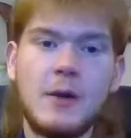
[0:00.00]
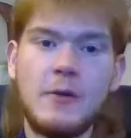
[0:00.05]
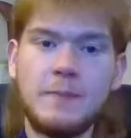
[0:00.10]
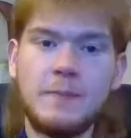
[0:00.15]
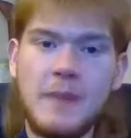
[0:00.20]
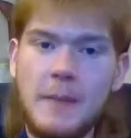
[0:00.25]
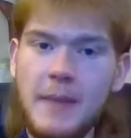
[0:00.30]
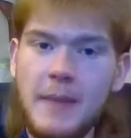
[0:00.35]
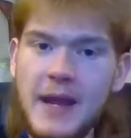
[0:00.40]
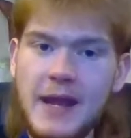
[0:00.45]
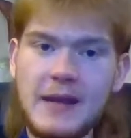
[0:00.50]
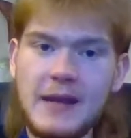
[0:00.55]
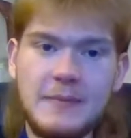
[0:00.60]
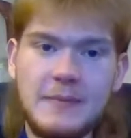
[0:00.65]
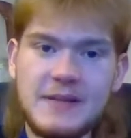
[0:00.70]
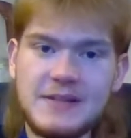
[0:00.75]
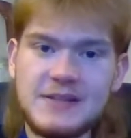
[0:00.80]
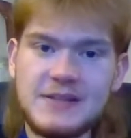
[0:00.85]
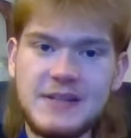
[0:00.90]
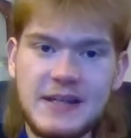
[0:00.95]
go with my man.
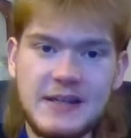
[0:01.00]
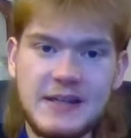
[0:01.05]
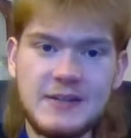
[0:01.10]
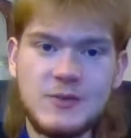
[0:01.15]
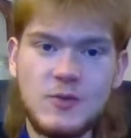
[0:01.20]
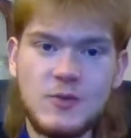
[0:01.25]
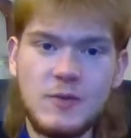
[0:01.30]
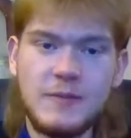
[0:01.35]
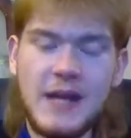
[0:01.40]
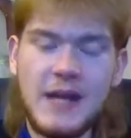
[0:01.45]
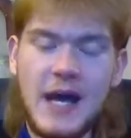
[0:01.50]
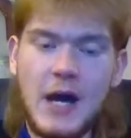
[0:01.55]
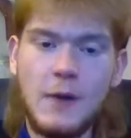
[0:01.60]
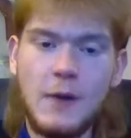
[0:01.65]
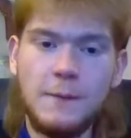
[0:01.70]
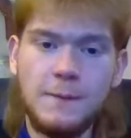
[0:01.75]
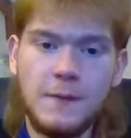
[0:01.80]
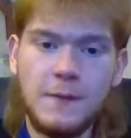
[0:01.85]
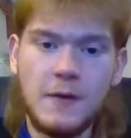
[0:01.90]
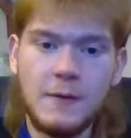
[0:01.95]
I've been sticking to him
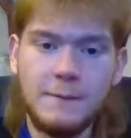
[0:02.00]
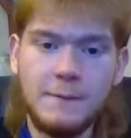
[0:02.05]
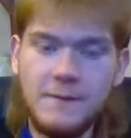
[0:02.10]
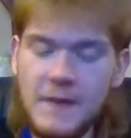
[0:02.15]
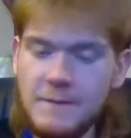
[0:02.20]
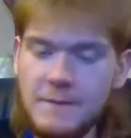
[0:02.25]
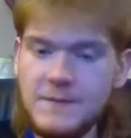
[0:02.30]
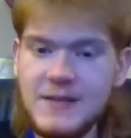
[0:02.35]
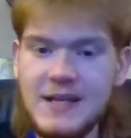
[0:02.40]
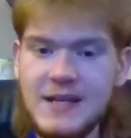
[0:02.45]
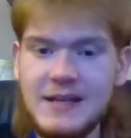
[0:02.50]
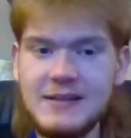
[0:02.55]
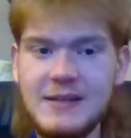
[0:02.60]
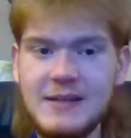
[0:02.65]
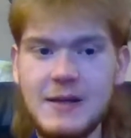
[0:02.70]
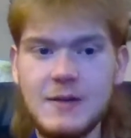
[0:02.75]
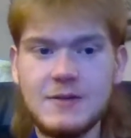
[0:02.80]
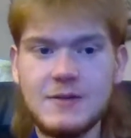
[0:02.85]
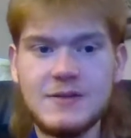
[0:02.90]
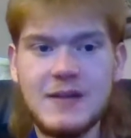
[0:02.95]
now for 15
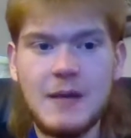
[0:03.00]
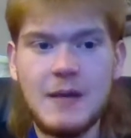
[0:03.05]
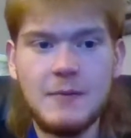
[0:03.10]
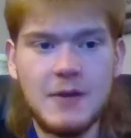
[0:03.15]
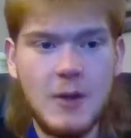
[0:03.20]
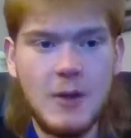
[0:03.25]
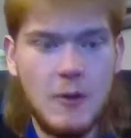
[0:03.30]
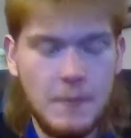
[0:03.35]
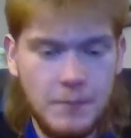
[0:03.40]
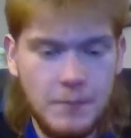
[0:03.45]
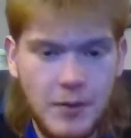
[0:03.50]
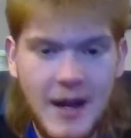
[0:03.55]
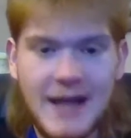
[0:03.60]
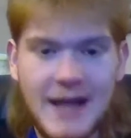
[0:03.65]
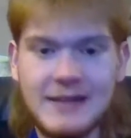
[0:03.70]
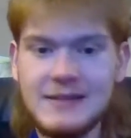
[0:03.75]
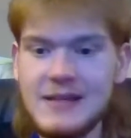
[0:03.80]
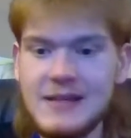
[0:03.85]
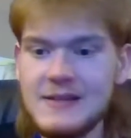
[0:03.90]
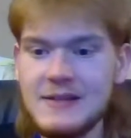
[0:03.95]
years now. I'm going to go with
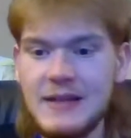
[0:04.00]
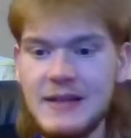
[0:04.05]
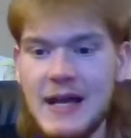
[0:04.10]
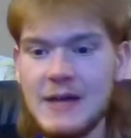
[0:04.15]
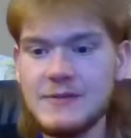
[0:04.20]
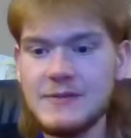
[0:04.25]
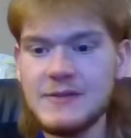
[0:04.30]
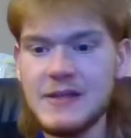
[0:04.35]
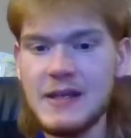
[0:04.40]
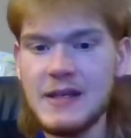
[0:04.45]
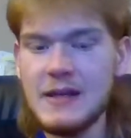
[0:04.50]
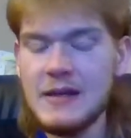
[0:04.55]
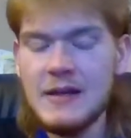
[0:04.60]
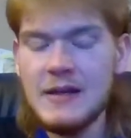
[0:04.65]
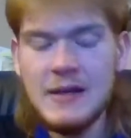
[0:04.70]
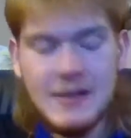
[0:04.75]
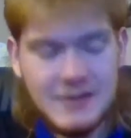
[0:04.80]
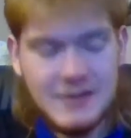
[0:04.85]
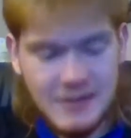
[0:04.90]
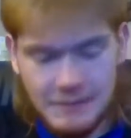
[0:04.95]
Brad Keselowski.
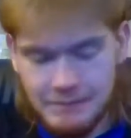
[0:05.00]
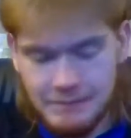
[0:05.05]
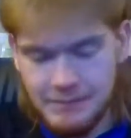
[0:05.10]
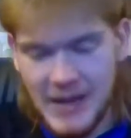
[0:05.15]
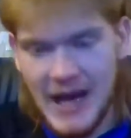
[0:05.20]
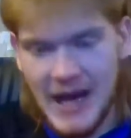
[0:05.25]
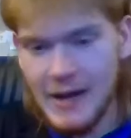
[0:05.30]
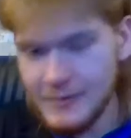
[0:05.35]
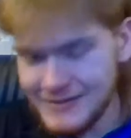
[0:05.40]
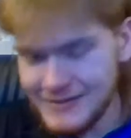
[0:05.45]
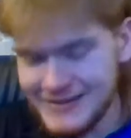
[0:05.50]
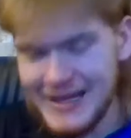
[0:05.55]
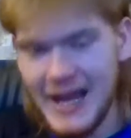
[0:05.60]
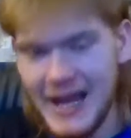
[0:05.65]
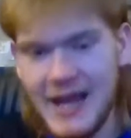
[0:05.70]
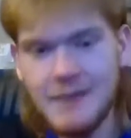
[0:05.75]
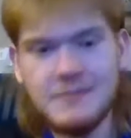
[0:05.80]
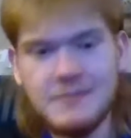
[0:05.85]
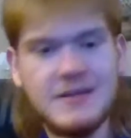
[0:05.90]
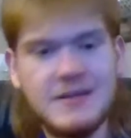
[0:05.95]
It's about
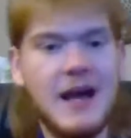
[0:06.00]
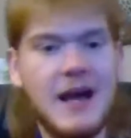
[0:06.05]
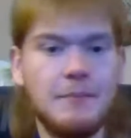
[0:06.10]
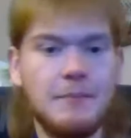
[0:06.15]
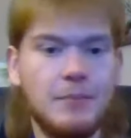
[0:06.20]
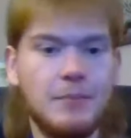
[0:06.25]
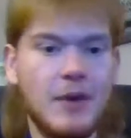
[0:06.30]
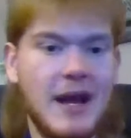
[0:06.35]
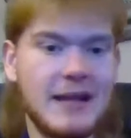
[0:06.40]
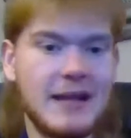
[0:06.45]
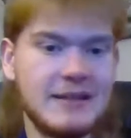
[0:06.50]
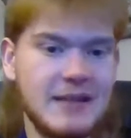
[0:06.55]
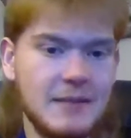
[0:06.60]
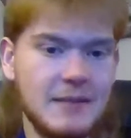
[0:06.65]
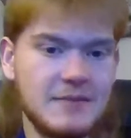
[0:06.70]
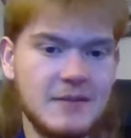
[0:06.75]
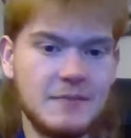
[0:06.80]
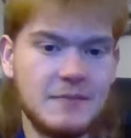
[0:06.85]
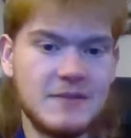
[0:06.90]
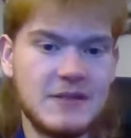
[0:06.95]
damn time Brad
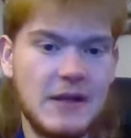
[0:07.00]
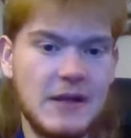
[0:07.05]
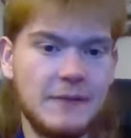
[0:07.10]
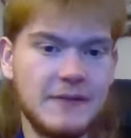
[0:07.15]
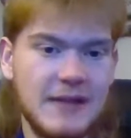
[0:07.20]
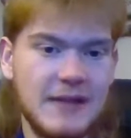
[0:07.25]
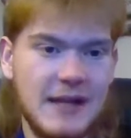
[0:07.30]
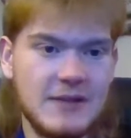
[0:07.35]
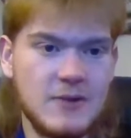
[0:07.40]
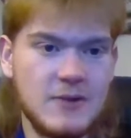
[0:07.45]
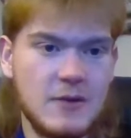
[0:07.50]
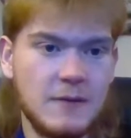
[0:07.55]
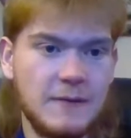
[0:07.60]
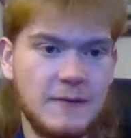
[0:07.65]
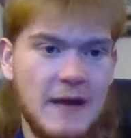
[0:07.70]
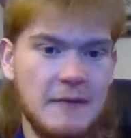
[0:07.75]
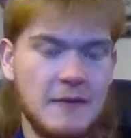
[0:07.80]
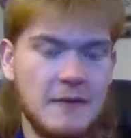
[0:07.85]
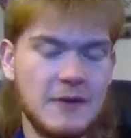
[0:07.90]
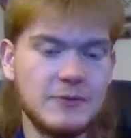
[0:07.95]
gets himself a Daytona
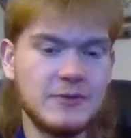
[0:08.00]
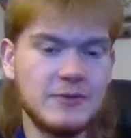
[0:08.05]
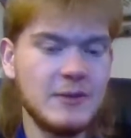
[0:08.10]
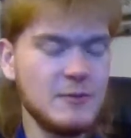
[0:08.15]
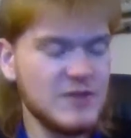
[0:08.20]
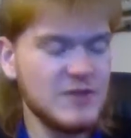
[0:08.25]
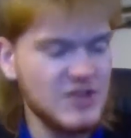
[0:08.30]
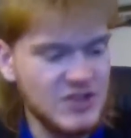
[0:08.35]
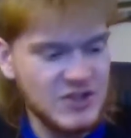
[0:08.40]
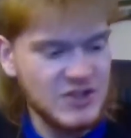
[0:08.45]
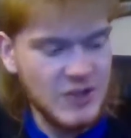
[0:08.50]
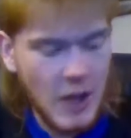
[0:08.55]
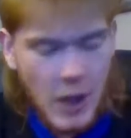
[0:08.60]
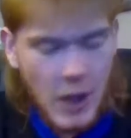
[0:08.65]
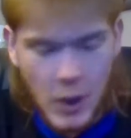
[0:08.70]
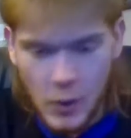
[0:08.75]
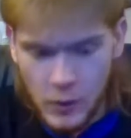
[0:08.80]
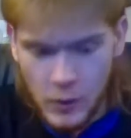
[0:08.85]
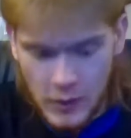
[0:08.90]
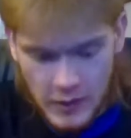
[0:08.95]
500. He was
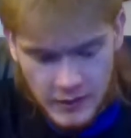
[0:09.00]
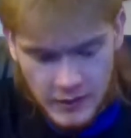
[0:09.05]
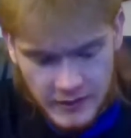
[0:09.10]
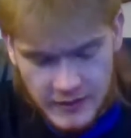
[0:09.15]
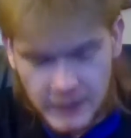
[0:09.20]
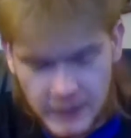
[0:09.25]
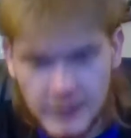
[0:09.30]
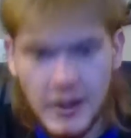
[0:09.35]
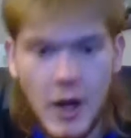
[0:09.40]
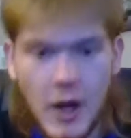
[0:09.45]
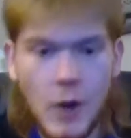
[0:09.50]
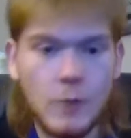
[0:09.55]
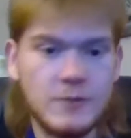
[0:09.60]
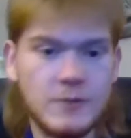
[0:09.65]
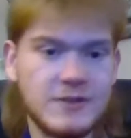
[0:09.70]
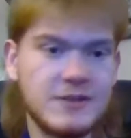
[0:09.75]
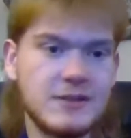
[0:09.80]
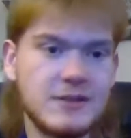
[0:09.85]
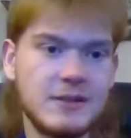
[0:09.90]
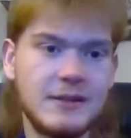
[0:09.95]
so
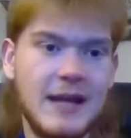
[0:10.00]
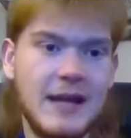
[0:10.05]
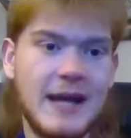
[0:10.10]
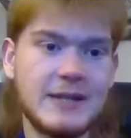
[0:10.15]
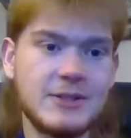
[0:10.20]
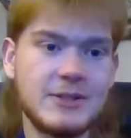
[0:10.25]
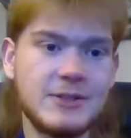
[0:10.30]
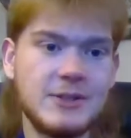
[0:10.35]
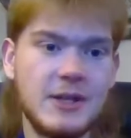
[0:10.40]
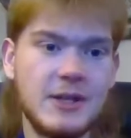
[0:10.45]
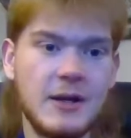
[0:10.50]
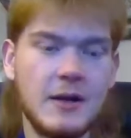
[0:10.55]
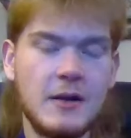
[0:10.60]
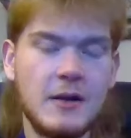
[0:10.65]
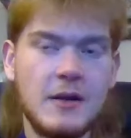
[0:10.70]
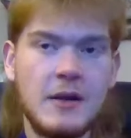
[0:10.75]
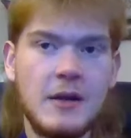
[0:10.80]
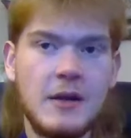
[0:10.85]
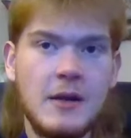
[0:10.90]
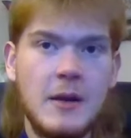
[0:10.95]
close last year,
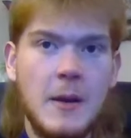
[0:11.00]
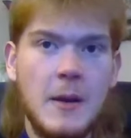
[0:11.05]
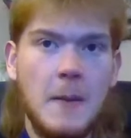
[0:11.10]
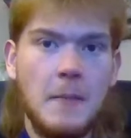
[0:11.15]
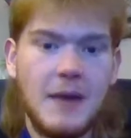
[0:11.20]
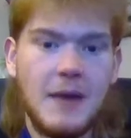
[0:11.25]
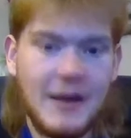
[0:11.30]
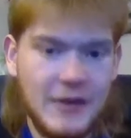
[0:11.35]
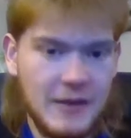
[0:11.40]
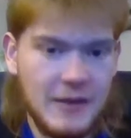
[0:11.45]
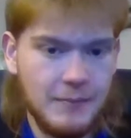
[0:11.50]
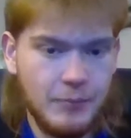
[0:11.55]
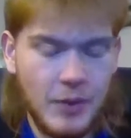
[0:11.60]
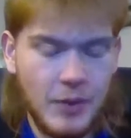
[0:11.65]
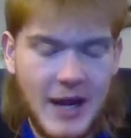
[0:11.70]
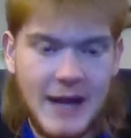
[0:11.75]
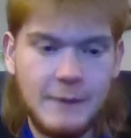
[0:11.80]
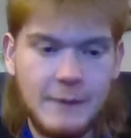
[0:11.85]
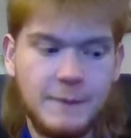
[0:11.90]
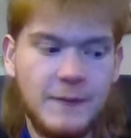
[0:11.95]
but I think
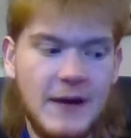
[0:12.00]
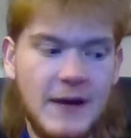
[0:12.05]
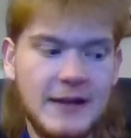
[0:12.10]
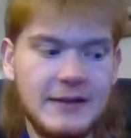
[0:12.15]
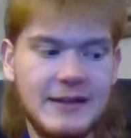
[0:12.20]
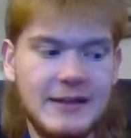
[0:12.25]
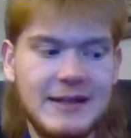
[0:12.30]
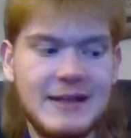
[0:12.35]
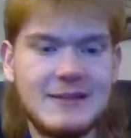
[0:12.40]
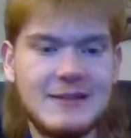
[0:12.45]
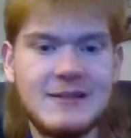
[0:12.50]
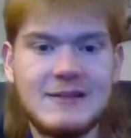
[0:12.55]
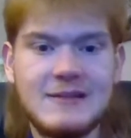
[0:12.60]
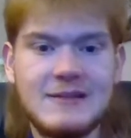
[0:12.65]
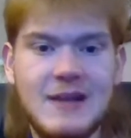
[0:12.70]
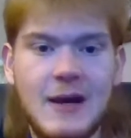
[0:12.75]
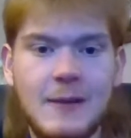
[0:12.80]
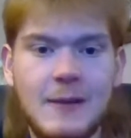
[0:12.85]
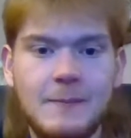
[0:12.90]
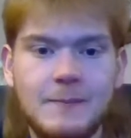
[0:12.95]
Brad finally gets it
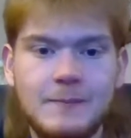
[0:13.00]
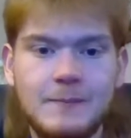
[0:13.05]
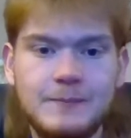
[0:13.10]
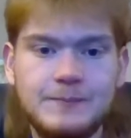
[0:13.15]
done.